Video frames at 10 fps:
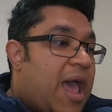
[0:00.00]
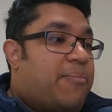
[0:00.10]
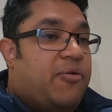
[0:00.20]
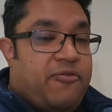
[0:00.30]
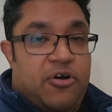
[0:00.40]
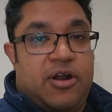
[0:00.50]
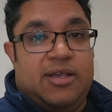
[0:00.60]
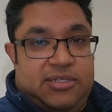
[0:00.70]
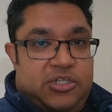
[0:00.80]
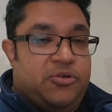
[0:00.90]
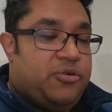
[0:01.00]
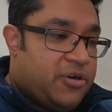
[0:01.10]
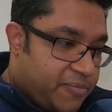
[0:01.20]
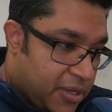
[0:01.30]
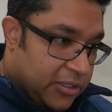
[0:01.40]
I prefer as a
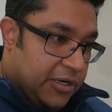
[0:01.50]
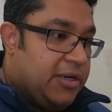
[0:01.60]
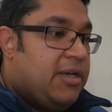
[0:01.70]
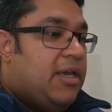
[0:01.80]
tuner and builder.